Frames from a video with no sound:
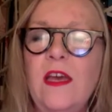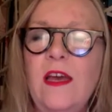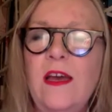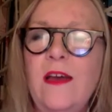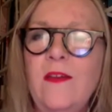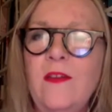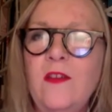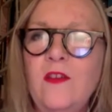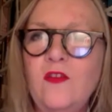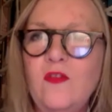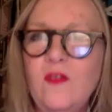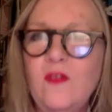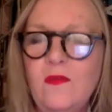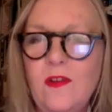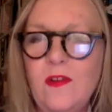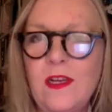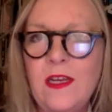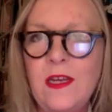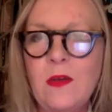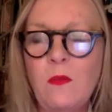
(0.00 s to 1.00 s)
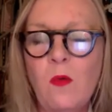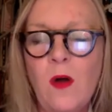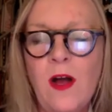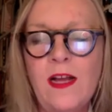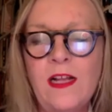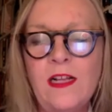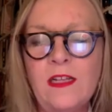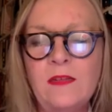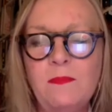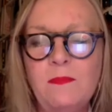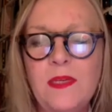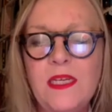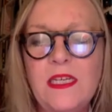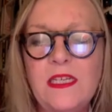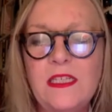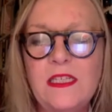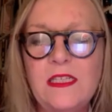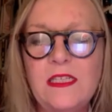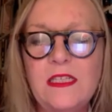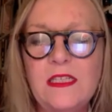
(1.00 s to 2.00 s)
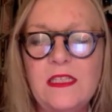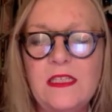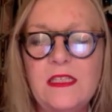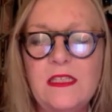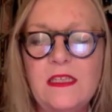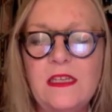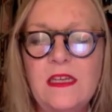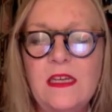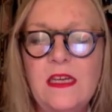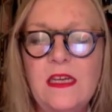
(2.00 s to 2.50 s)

and the truffling wild beasts.